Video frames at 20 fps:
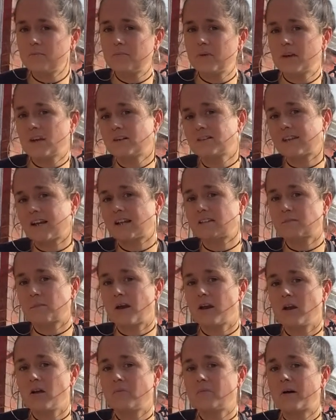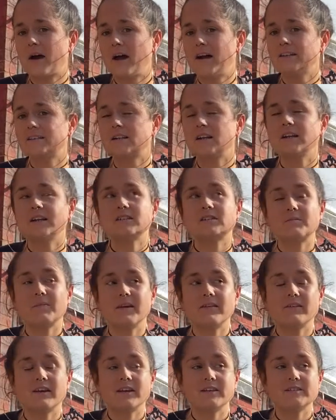because that's my own personal
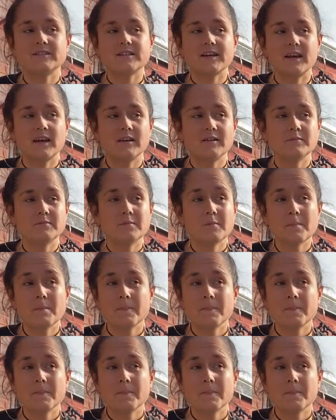experience and